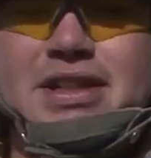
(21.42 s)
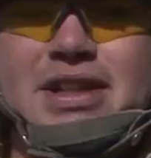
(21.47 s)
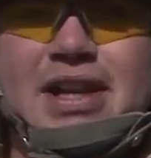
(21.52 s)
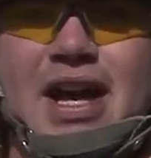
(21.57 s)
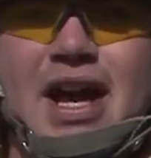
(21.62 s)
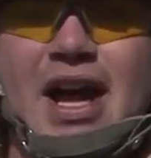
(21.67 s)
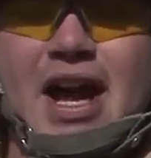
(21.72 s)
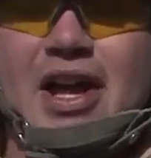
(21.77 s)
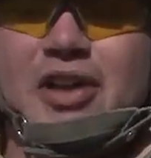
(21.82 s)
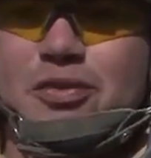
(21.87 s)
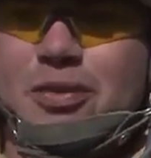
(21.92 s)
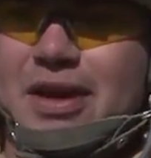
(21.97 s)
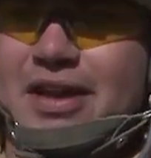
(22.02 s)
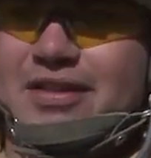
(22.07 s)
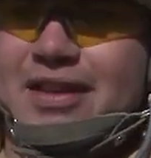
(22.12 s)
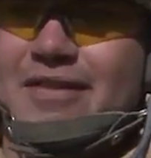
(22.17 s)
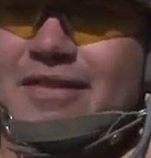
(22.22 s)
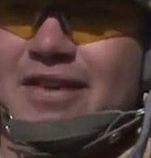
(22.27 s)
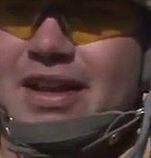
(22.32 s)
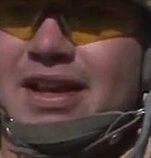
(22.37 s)
uh, as well as
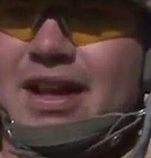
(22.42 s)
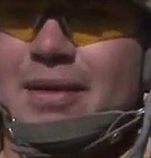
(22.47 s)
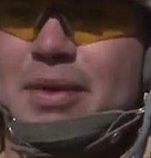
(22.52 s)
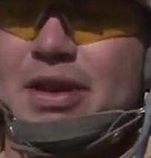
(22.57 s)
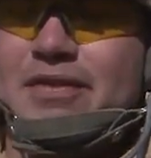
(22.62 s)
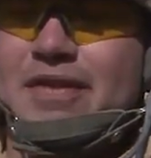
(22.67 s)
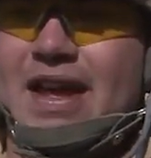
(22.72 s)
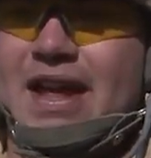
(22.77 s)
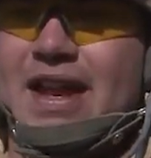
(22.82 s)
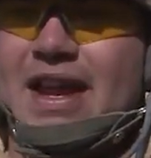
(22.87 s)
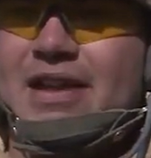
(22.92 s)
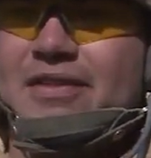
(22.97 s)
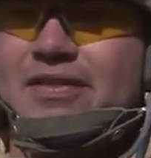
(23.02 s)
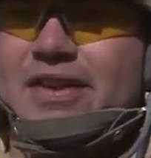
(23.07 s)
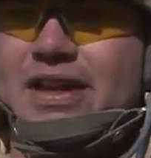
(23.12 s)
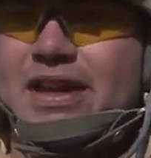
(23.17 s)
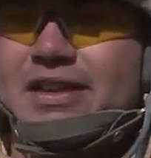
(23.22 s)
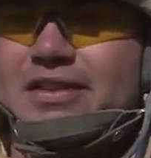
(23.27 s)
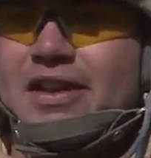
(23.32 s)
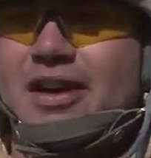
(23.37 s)
having a bit of ANA
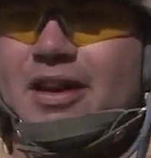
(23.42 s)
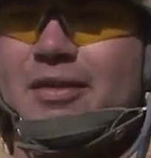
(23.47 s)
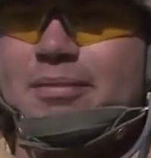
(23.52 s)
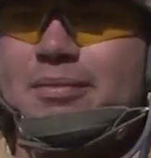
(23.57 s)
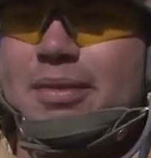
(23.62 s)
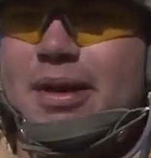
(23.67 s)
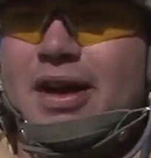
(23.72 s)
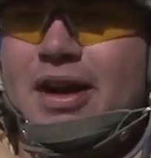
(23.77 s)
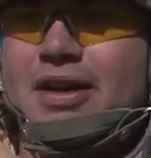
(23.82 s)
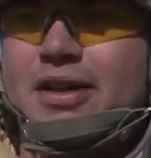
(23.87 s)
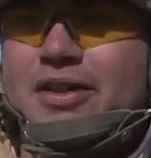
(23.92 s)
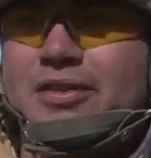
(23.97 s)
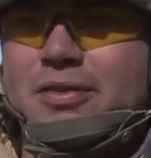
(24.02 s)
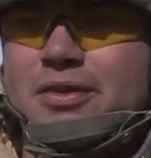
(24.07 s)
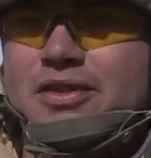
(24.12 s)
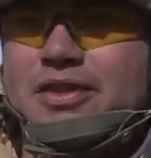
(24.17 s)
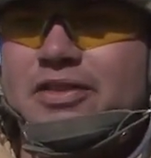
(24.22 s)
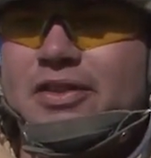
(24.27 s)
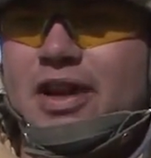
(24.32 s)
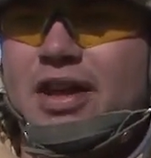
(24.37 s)
feeding time behind us
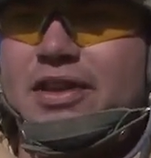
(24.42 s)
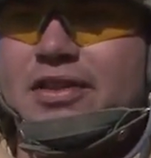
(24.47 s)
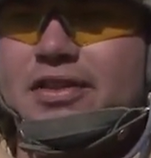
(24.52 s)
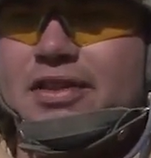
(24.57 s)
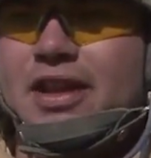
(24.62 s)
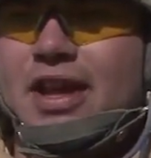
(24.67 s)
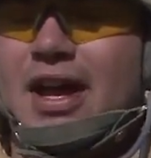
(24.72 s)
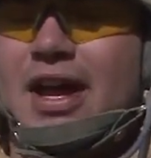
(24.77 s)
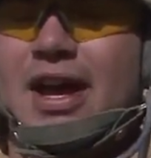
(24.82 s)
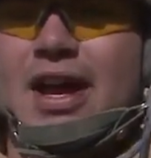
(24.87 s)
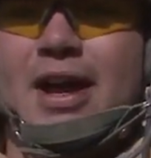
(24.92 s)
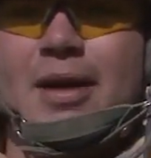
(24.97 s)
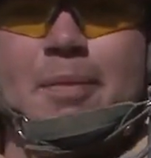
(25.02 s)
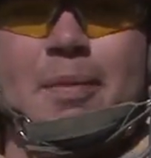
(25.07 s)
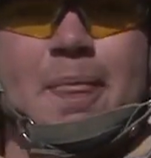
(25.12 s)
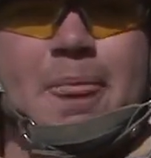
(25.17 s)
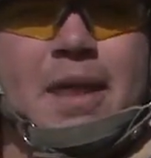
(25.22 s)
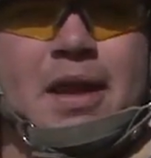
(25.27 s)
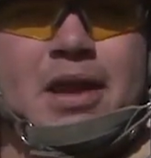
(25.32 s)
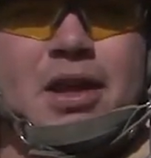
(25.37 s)
which is nice.
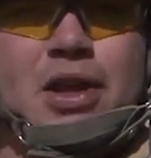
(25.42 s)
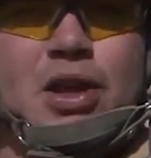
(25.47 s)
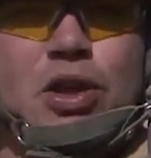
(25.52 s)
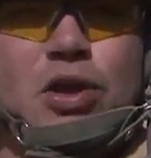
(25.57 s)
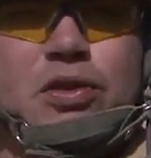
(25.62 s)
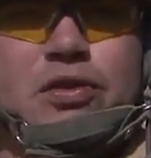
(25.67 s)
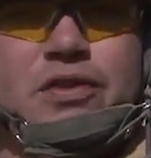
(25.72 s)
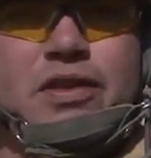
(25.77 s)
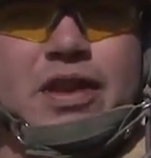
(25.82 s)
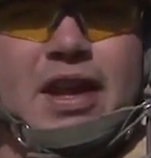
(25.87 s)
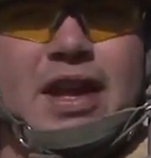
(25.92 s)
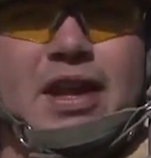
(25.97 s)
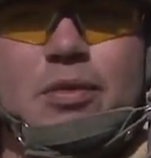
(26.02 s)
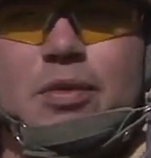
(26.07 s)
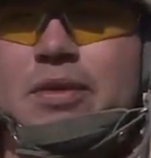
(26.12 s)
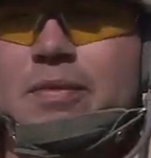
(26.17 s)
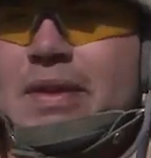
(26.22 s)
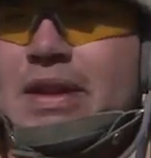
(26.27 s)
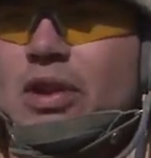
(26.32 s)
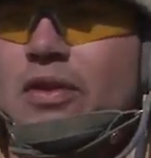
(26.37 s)
Um, today
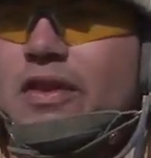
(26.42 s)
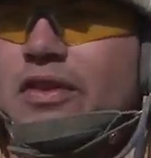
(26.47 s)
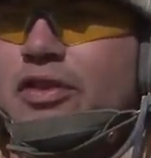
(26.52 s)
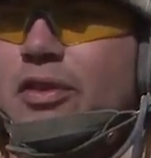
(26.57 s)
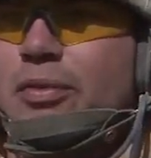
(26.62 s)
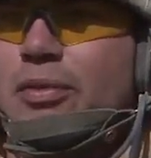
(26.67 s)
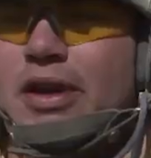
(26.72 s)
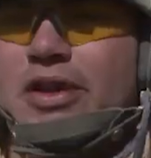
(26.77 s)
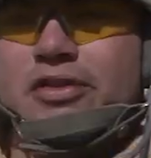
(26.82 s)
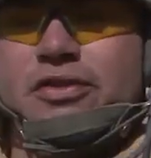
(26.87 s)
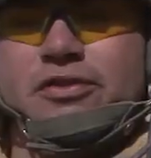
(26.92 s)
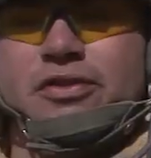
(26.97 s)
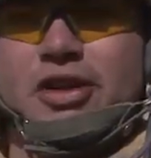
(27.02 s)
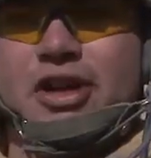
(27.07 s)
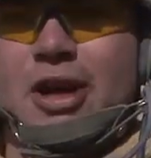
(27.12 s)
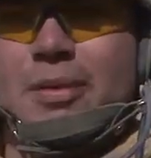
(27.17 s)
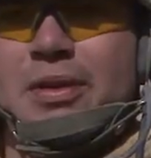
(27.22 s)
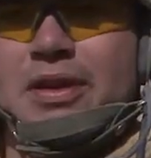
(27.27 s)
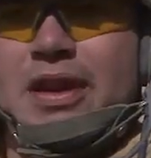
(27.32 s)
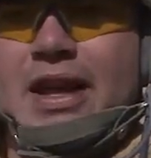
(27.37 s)
we've been on this operation for a
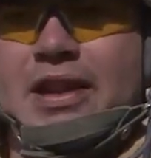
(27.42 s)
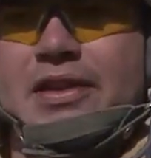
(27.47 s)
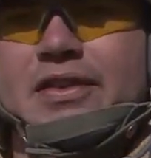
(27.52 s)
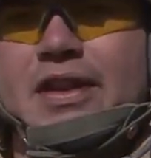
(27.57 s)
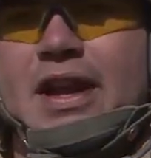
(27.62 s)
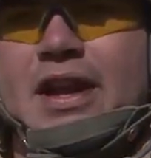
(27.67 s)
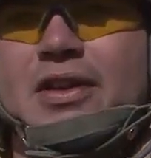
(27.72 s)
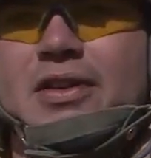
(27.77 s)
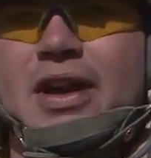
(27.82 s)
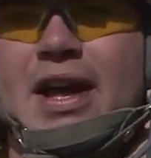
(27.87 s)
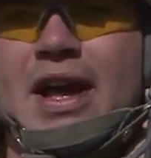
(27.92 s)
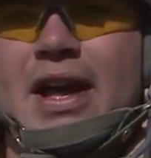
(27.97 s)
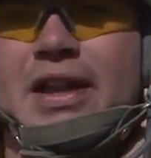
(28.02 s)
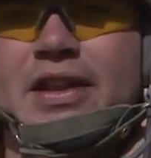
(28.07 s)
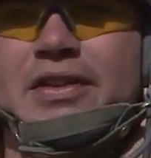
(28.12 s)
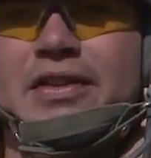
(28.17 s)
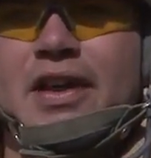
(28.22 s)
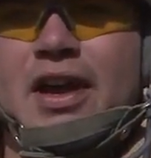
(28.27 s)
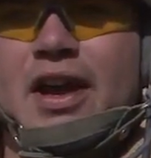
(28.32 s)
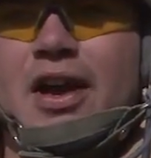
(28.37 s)
couple of days now
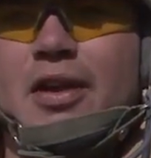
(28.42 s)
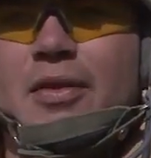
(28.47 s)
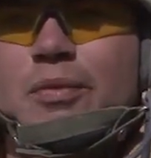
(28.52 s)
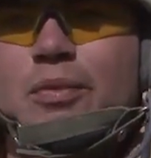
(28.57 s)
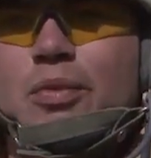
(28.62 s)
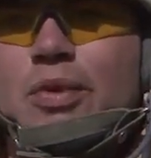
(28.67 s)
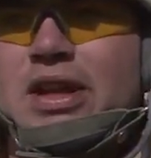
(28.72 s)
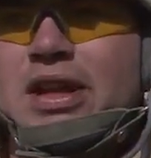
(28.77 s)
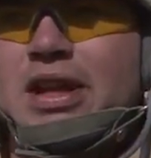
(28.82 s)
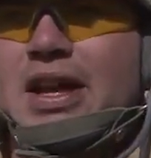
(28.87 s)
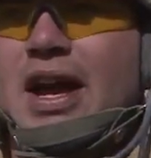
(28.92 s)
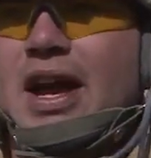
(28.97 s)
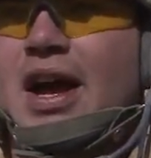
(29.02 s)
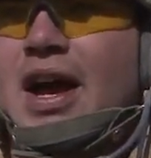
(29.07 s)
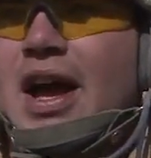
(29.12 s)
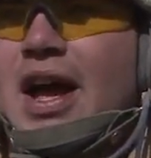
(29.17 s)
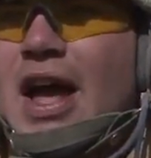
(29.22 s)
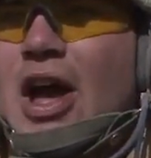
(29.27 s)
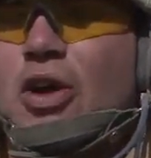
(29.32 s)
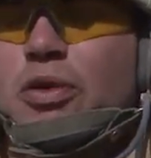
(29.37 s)
and uh, we
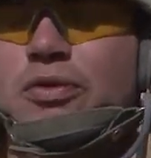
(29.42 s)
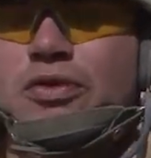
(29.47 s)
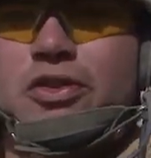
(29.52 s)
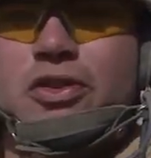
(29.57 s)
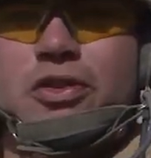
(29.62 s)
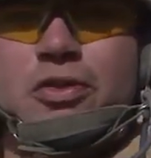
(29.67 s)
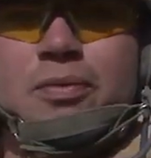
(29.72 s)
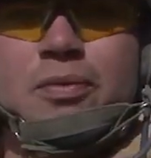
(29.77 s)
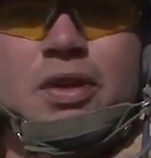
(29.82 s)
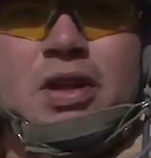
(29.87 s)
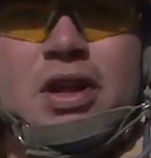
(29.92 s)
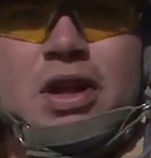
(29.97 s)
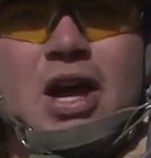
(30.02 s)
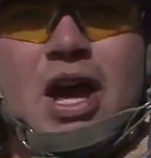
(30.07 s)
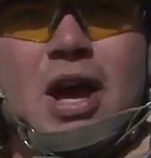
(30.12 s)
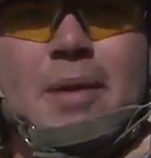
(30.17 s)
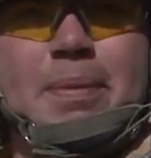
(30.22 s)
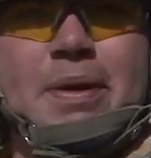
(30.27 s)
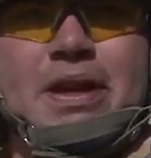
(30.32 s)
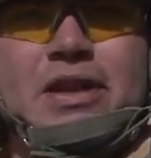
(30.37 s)
hope to
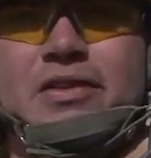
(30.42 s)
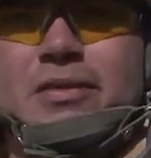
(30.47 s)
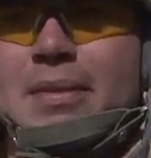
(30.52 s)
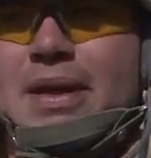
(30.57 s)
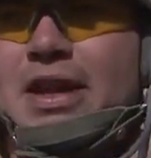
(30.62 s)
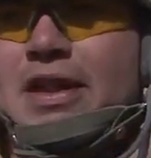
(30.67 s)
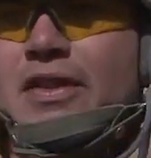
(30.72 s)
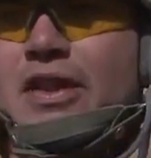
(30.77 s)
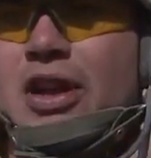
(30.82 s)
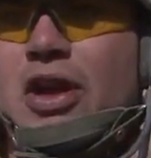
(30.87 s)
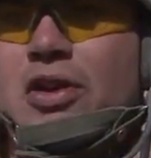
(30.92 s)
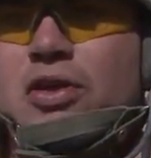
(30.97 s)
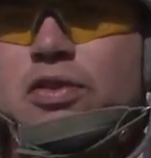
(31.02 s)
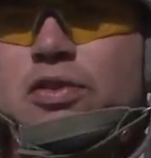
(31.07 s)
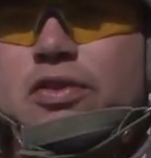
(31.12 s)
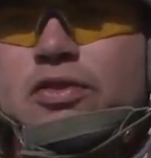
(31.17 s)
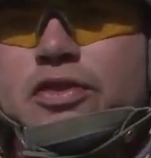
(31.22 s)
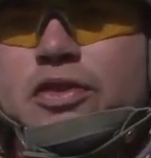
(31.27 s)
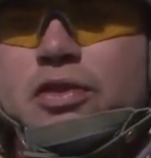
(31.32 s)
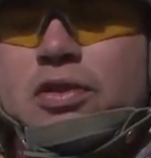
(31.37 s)
appease many of the
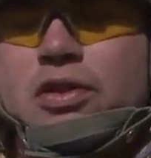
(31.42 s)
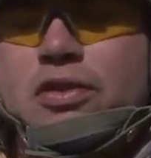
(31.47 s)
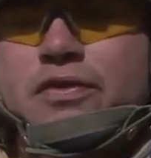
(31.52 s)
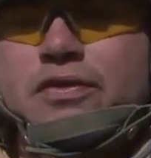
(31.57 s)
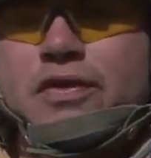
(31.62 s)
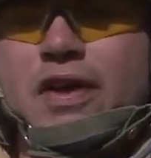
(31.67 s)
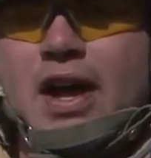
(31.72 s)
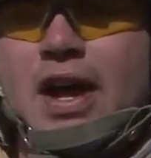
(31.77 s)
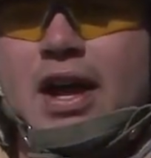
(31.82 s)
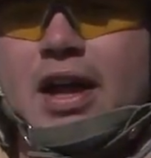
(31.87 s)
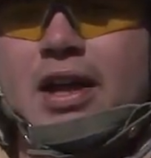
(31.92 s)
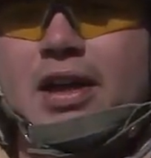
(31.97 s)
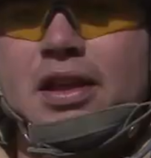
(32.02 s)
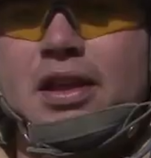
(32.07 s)
locals who have